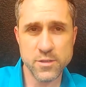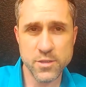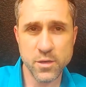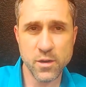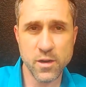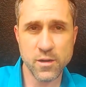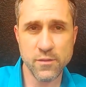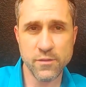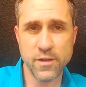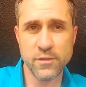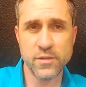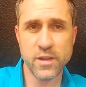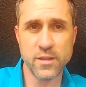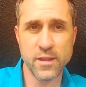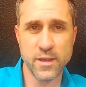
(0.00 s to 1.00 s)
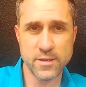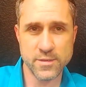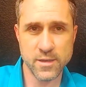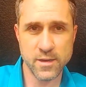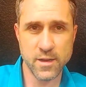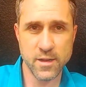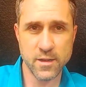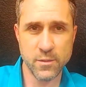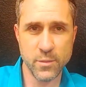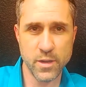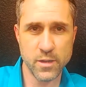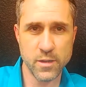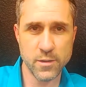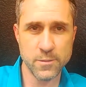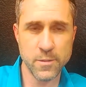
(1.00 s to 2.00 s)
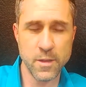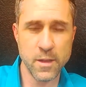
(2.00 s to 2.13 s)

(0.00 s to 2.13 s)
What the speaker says: $250,000 building,